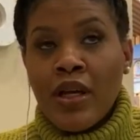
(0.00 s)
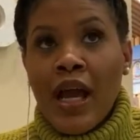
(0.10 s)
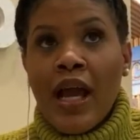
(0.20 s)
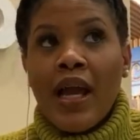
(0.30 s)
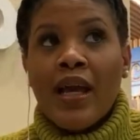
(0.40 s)

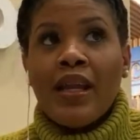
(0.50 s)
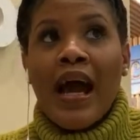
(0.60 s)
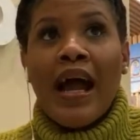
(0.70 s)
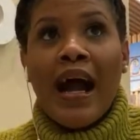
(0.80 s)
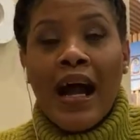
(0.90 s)
And I
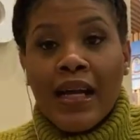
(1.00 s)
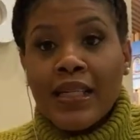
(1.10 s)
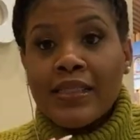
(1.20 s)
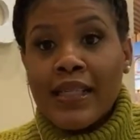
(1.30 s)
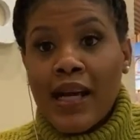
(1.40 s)
highly
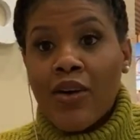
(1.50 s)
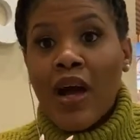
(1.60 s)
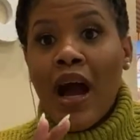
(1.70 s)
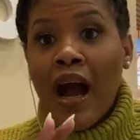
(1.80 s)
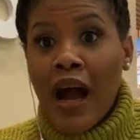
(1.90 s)
doubt a
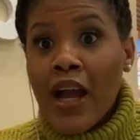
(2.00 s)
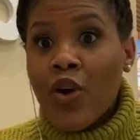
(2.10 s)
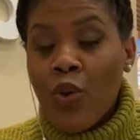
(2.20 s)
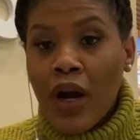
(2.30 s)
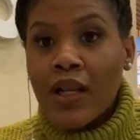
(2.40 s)
high
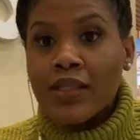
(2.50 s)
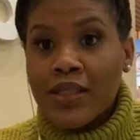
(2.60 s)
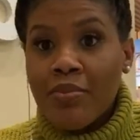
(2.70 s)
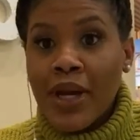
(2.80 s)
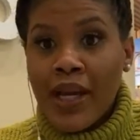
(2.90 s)
quality
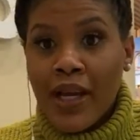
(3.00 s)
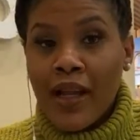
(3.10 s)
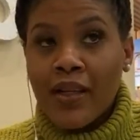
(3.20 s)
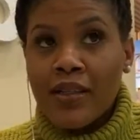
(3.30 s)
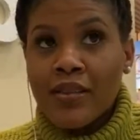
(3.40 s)

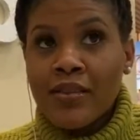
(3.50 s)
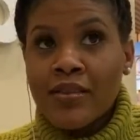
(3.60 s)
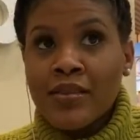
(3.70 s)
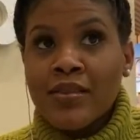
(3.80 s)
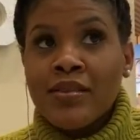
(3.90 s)
man
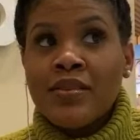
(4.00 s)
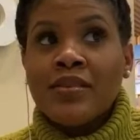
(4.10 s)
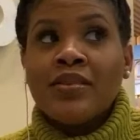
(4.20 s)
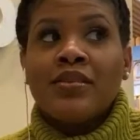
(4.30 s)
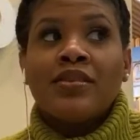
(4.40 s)

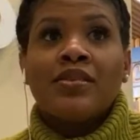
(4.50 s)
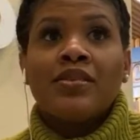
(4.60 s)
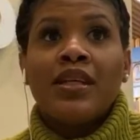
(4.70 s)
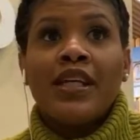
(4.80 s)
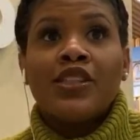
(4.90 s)

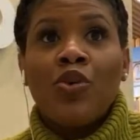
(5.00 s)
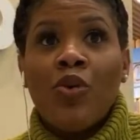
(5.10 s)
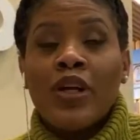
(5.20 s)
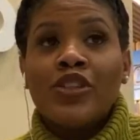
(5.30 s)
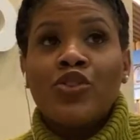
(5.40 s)
is
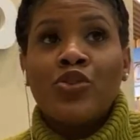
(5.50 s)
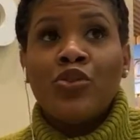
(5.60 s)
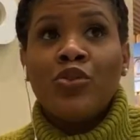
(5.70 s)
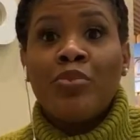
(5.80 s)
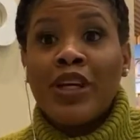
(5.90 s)
going
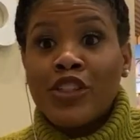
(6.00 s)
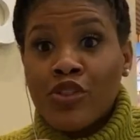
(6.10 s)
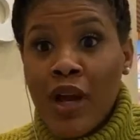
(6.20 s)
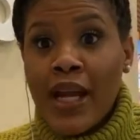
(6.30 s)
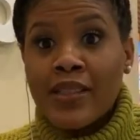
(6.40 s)
to be
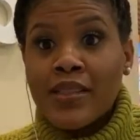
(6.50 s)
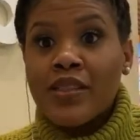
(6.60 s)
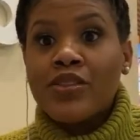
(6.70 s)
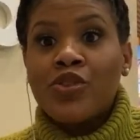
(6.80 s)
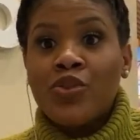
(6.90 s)
attracted
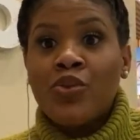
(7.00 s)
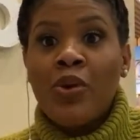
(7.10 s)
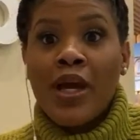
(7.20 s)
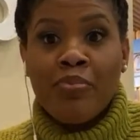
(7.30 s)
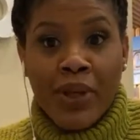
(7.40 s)
to
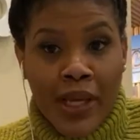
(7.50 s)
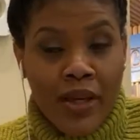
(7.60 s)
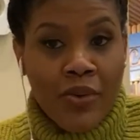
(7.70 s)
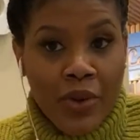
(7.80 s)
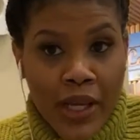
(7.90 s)
a pink
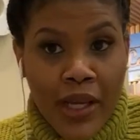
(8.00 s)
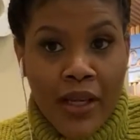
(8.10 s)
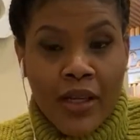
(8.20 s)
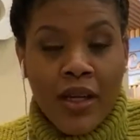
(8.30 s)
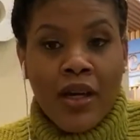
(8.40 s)
wig,
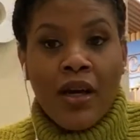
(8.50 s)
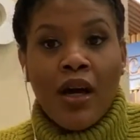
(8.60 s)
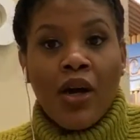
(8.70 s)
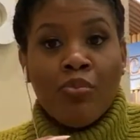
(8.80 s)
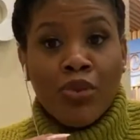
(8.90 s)

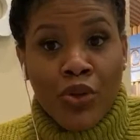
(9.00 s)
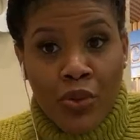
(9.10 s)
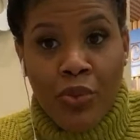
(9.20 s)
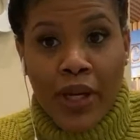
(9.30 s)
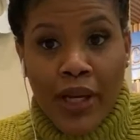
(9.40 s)
a blue
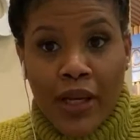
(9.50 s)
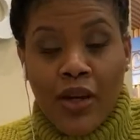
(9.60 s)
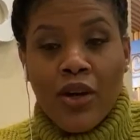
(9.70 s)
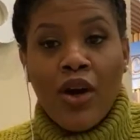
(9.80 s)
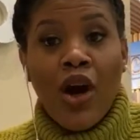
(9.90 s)
wig,
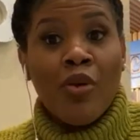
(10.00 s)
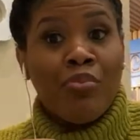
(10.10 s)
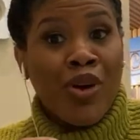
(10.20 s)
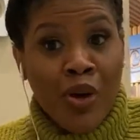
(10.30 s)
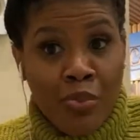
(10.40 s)
a
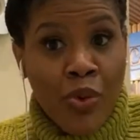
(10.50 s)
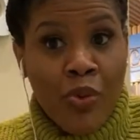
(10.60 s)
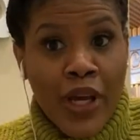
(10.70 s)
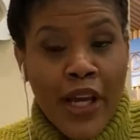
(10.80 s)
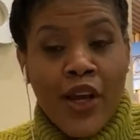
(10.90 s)
purple
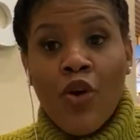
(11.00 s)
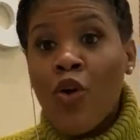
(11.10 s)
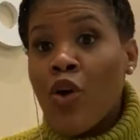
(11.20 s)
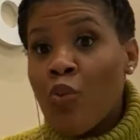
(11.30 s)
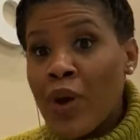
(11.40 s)
wig, or
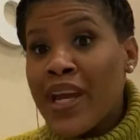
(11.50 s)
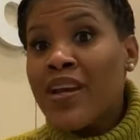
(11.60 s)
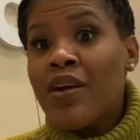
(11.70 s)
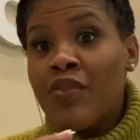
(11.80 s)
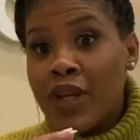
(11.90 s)
a wig
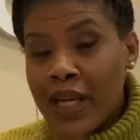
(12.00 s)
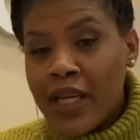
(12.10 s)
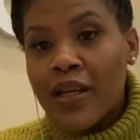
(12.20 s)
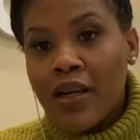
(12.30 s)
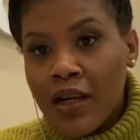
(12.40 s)
of any
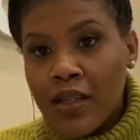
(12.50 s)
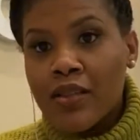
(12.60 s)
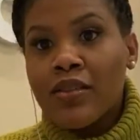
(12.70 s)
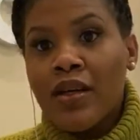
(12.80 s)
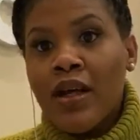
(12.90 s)
color
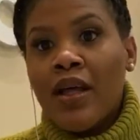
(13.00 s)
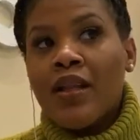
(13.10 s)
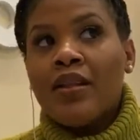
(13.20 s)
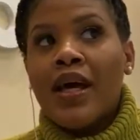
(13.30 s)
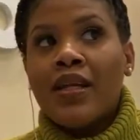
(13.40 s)

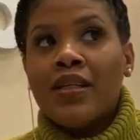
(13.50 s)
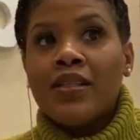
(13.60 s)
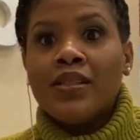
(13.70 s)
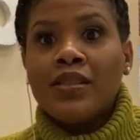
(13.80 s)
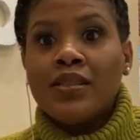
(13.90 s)
that
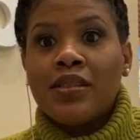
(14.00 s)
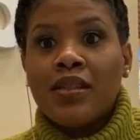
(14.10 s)
is